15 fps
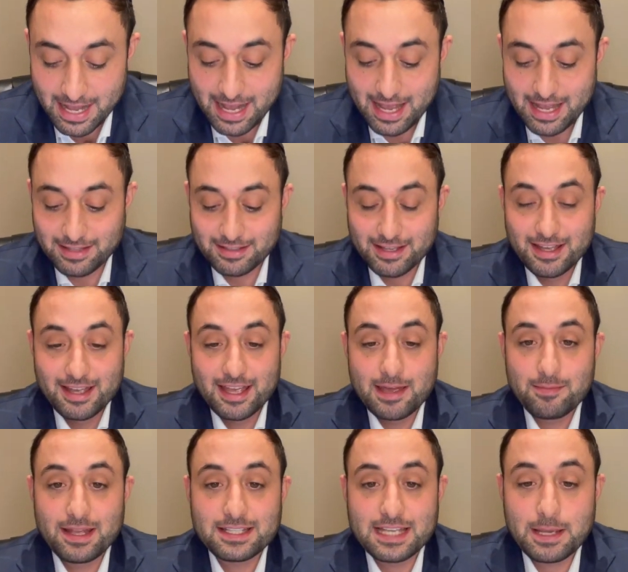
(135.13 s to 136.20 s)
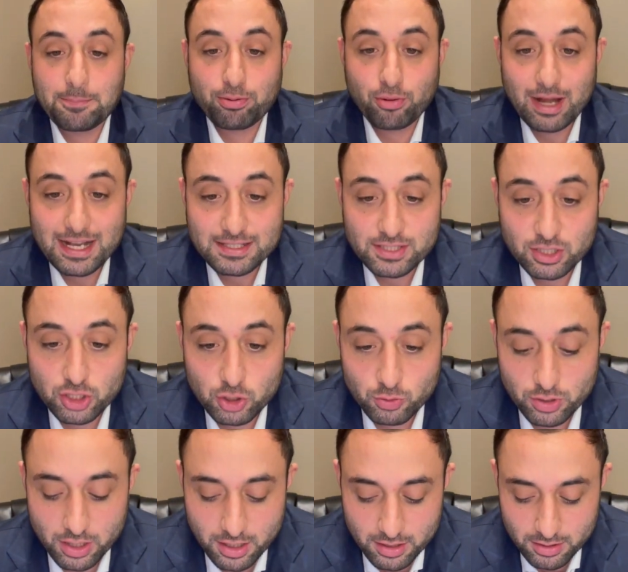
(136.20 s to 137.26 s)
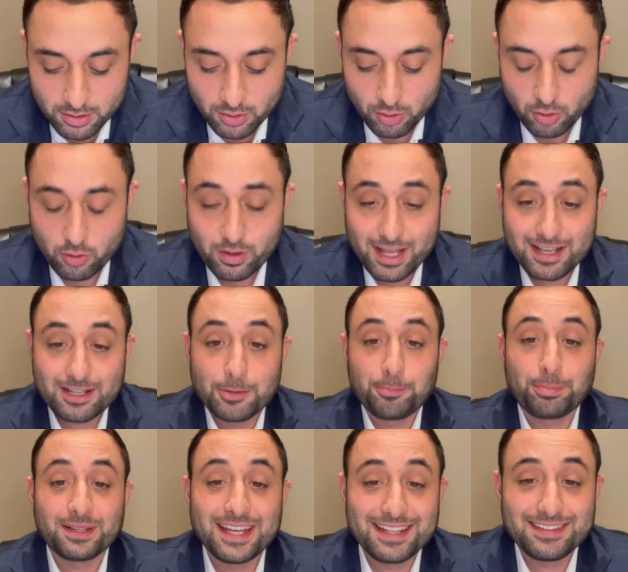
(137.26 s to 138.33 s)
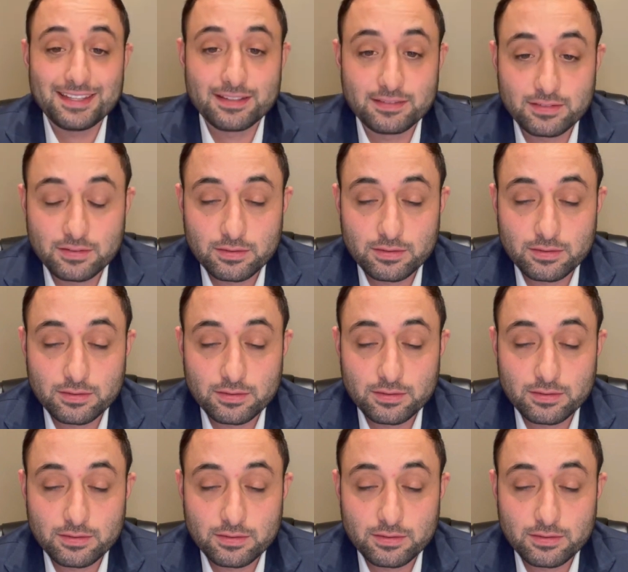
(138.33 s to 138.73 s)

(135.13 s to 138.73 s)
And it means a prosecutor or a complainant.